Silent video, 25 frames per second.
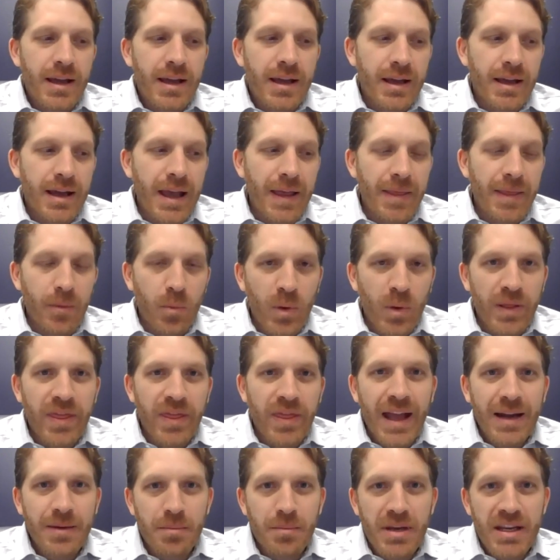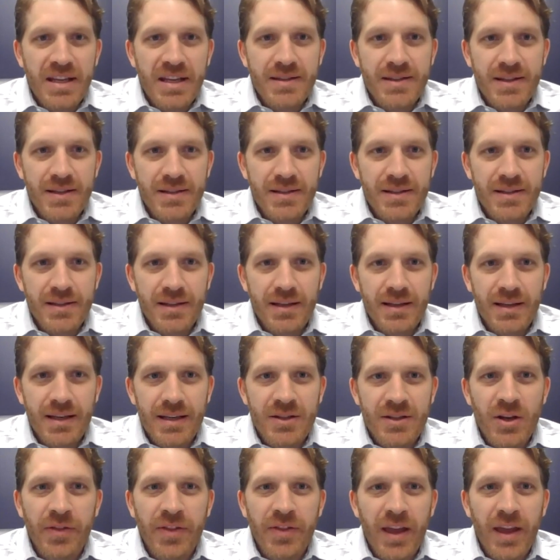Uh, and what that means is
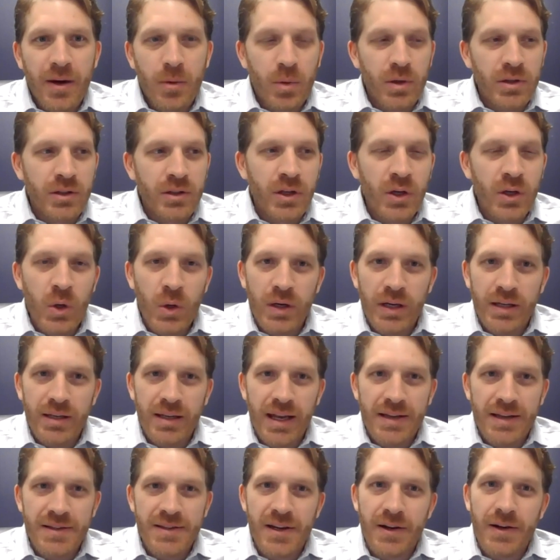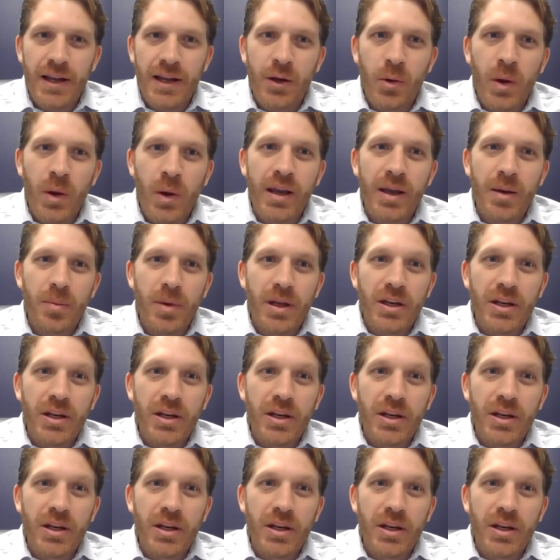is not that it would cool it necessarily quicker,